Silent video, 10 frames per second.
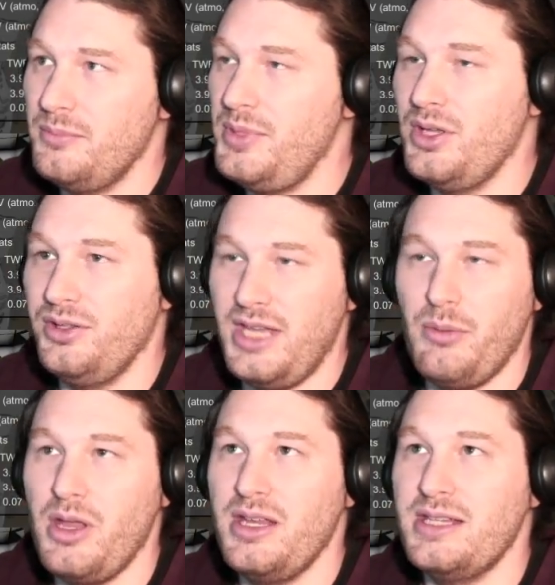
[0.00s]
Build,
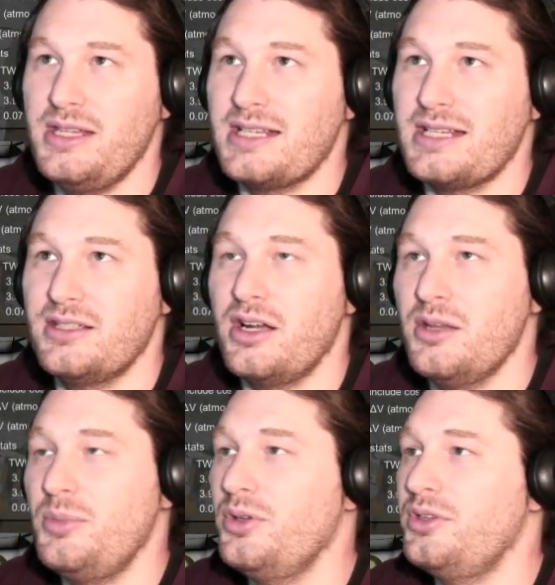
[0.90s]
that way it's actually starting
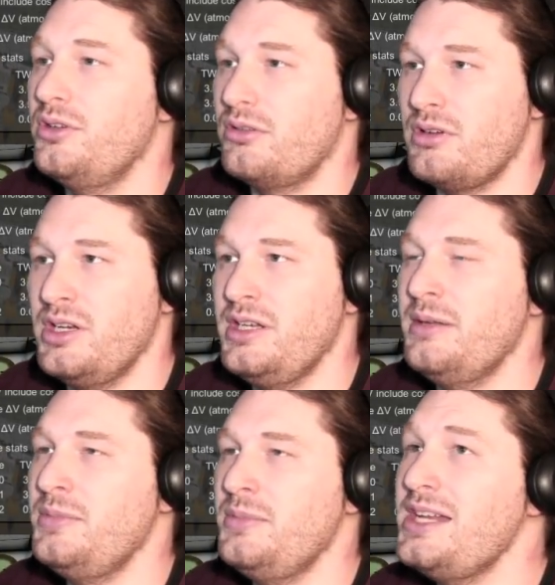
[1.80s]
to build the uranium